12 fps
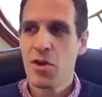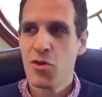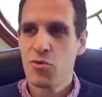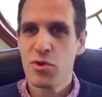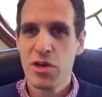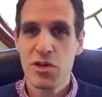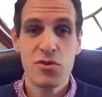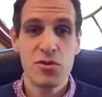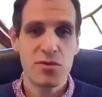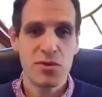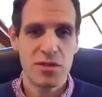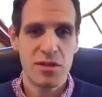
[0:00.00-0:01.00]
we
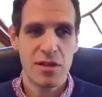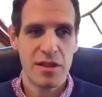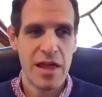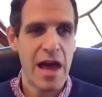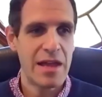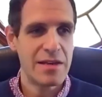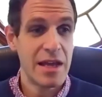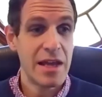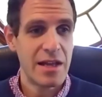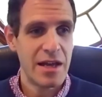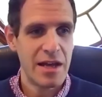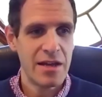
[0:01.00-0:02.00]
used that
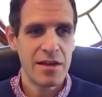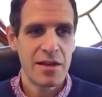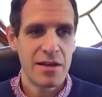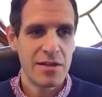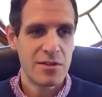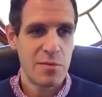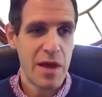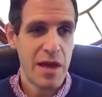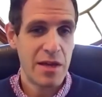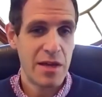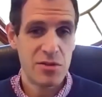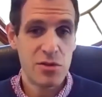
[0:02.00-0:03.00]
data to
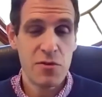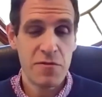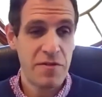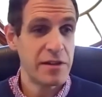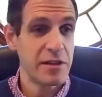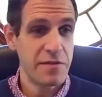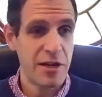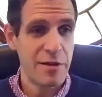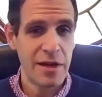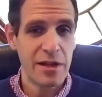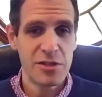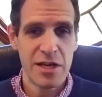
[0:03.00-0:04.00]
make two fairly
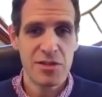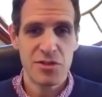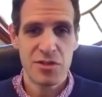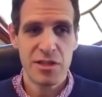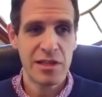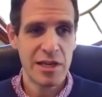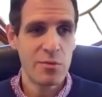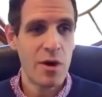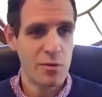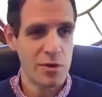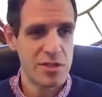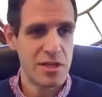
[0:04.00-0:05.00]
fundamental changes to the league.
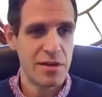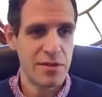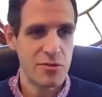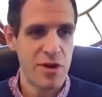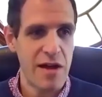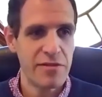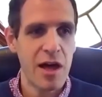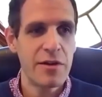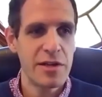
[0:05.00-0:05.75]
One was the draft lottery